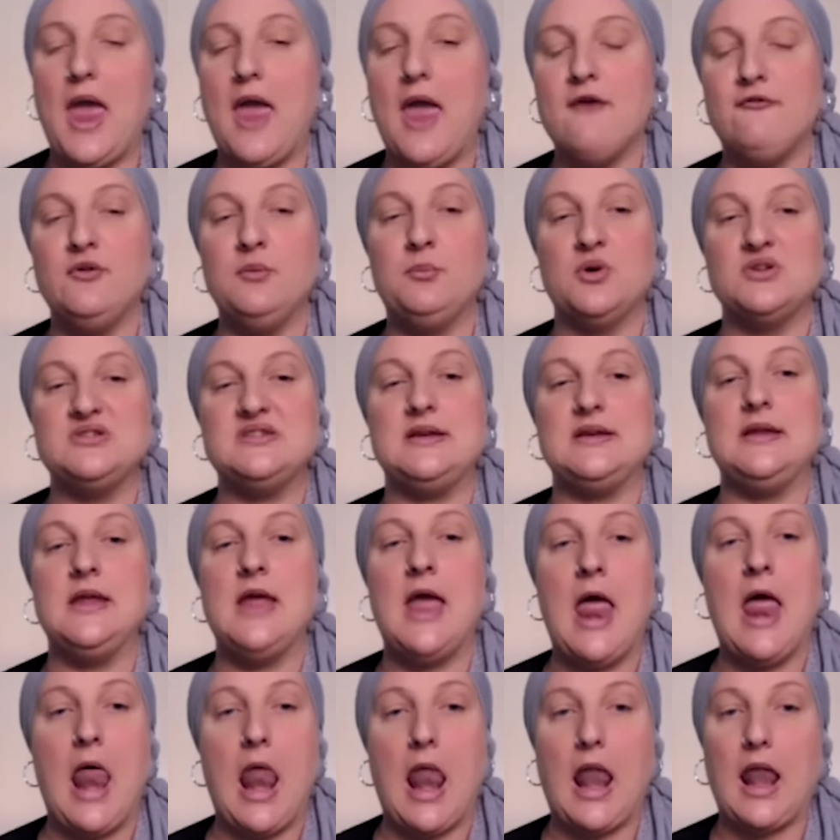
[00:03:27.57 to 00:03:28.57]

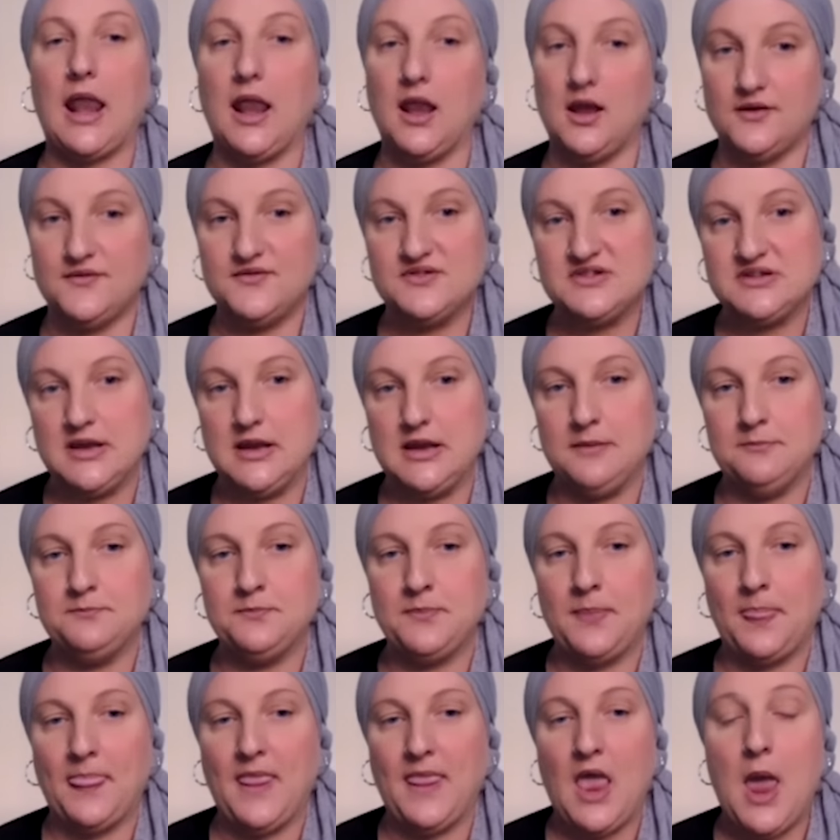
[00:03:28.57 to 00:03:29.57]
Everybody loved
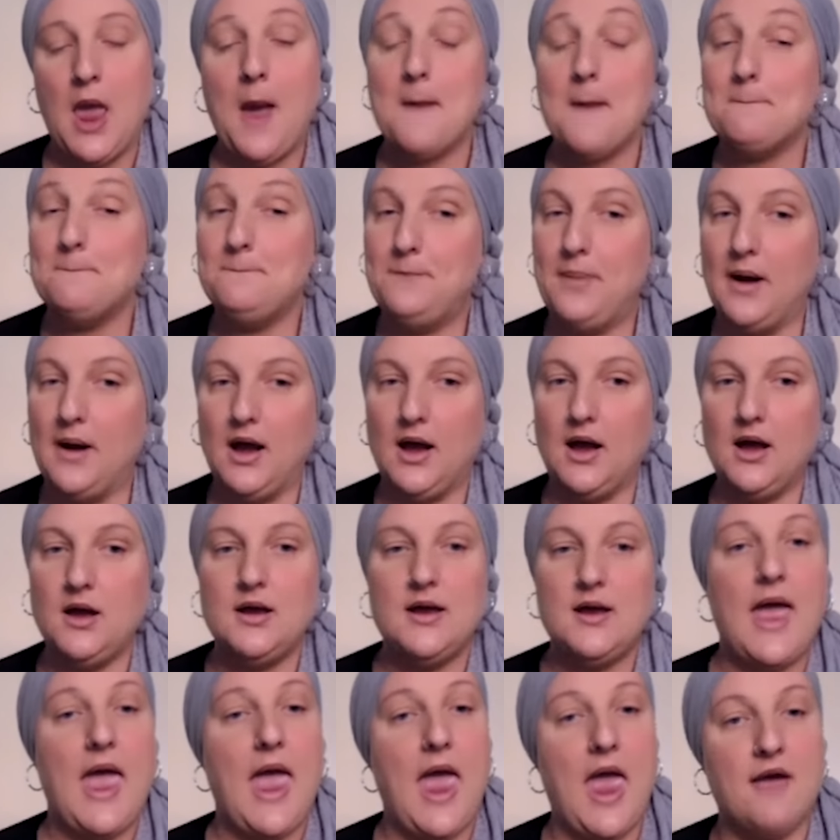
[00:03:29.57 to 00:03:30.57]
him,
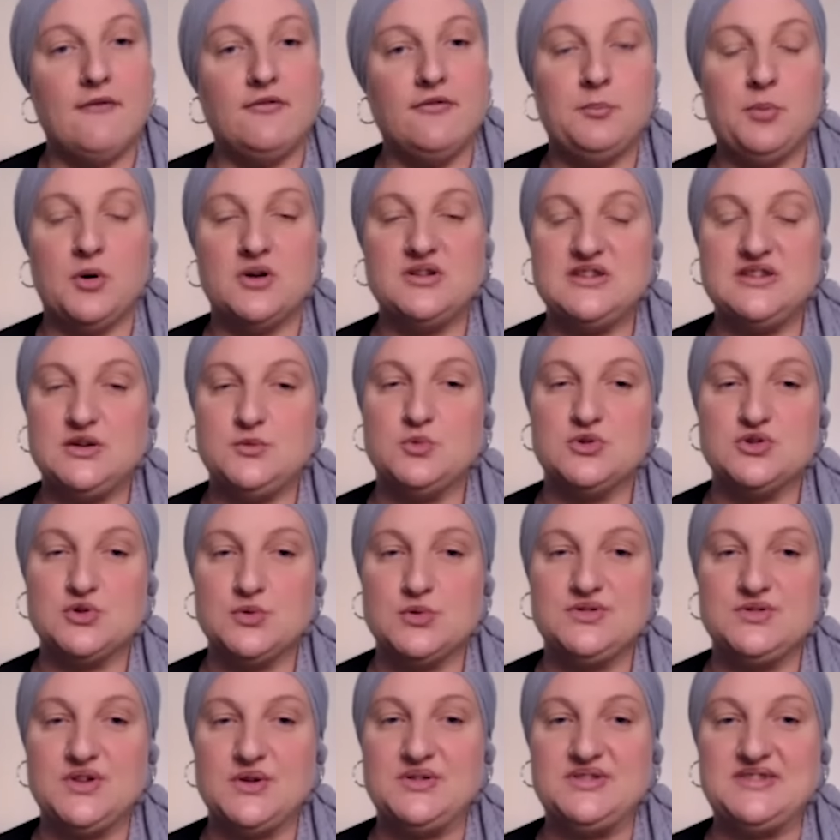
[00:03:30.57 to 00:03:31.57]
but everybody would
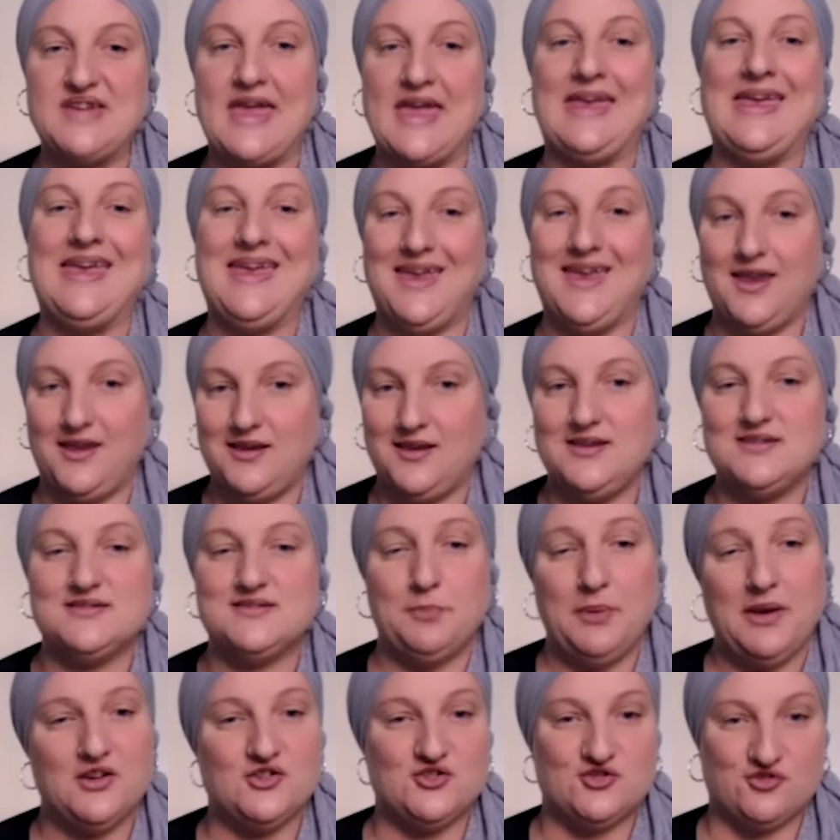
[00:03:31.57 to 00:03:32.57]
also say he's a
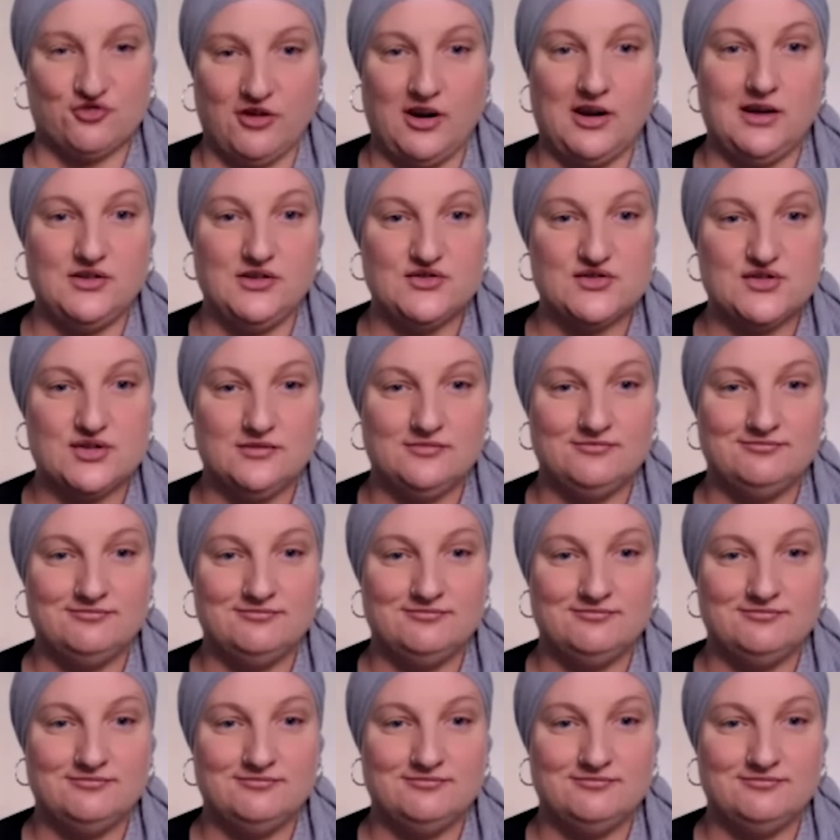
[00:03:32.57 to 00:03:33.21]
bit strange.